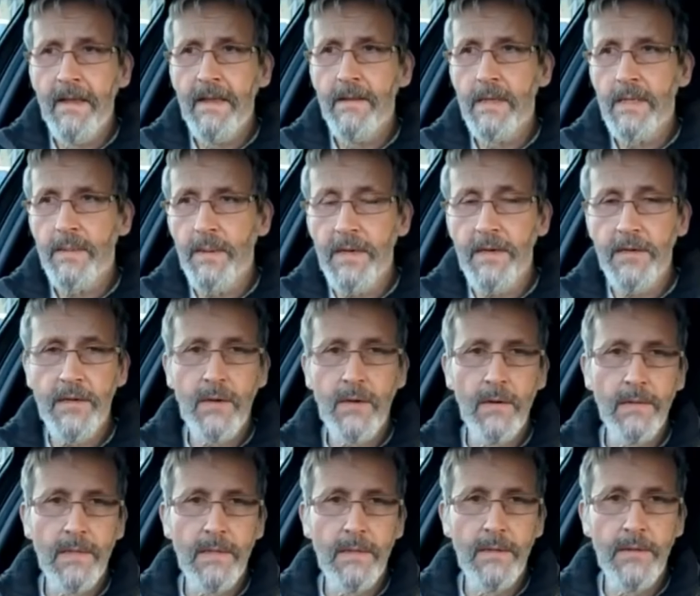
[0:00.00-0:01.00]
The Spanish
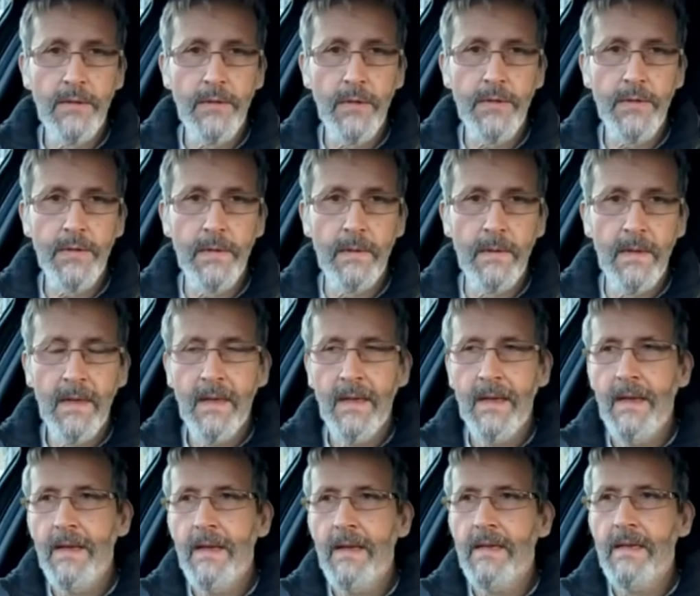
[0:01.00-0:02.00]
Constitution
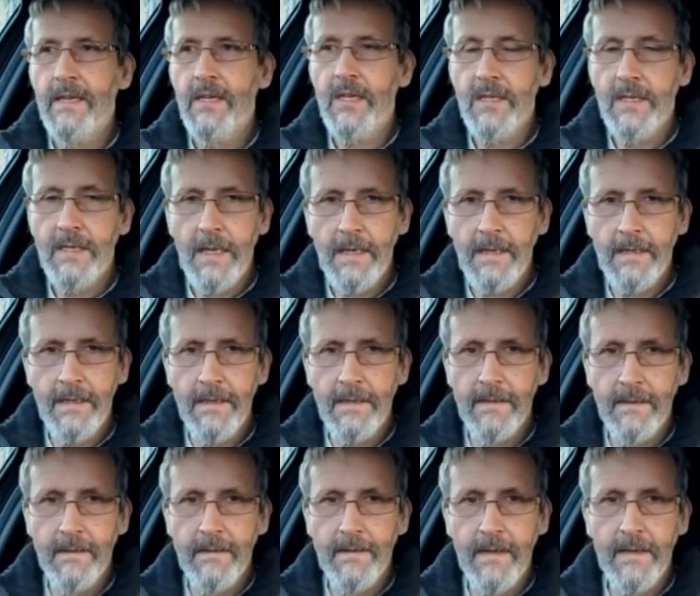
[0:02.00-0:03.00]
stated
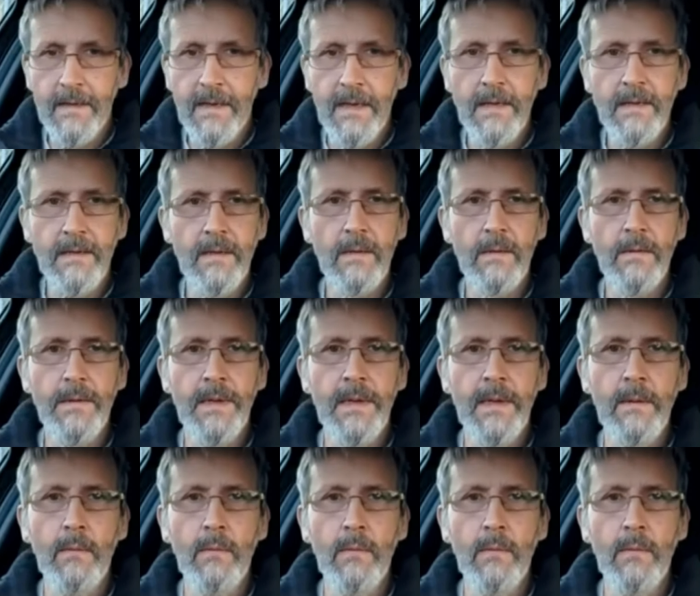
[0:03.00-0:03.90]
that Catalonia